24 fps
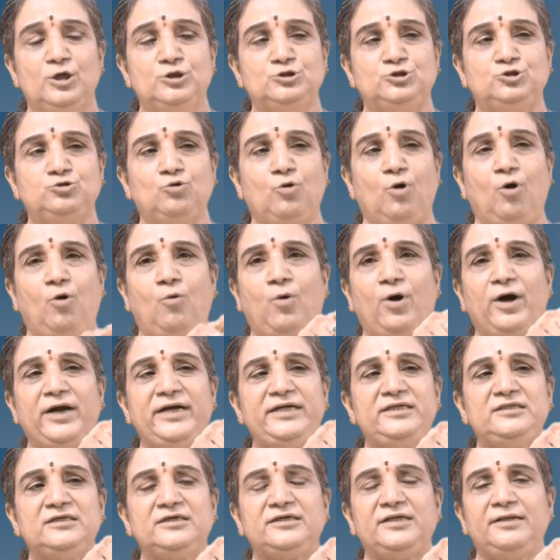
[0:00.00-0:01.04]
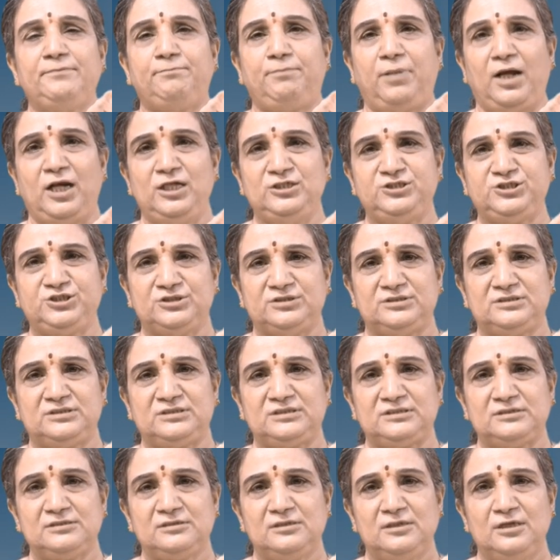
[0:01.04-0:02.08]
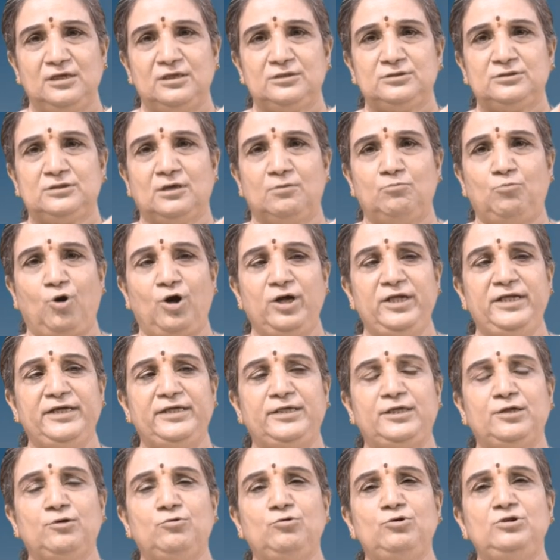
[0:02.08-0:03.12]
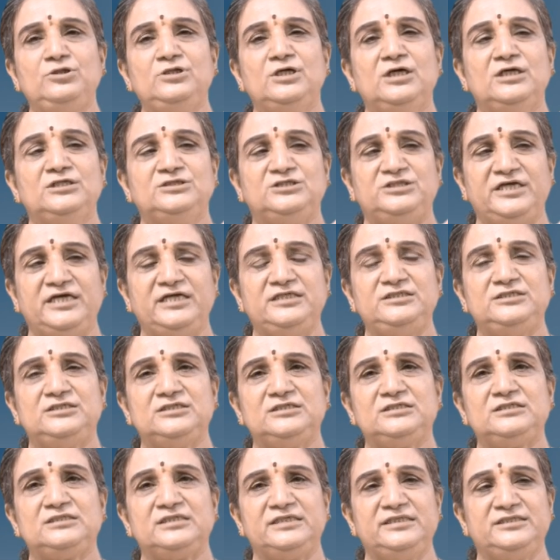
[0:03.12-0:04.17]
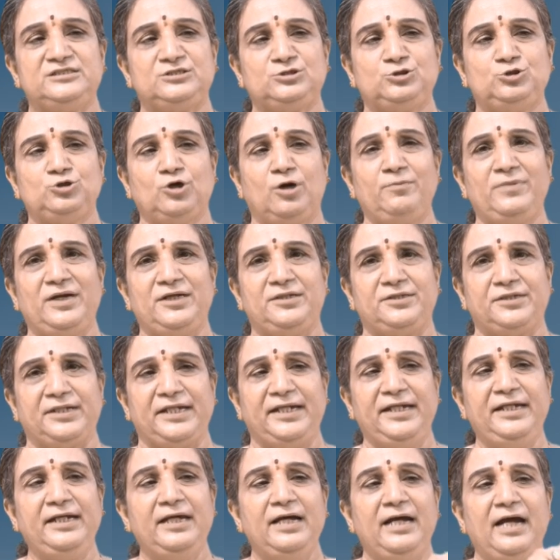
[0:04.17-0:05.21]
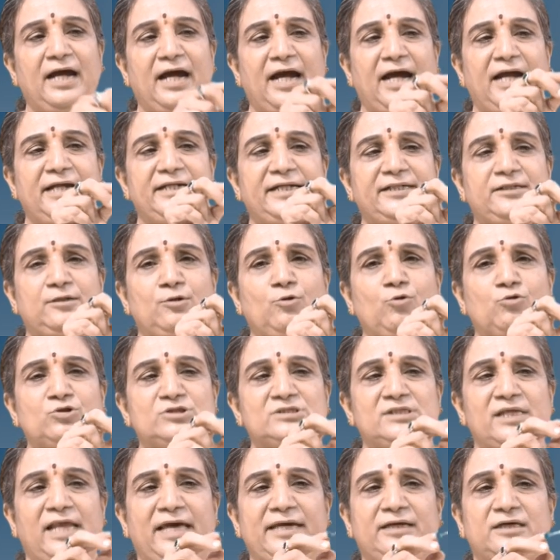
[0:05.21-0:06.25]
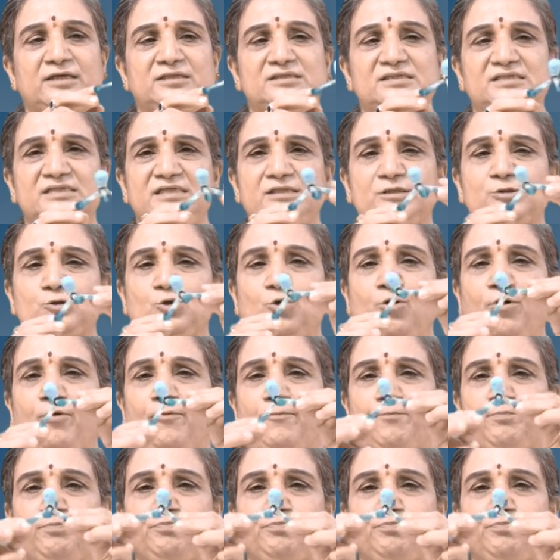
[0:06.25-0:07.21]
To avoid the repulsions, the molecule changes its geometry and it looks like a seesaw.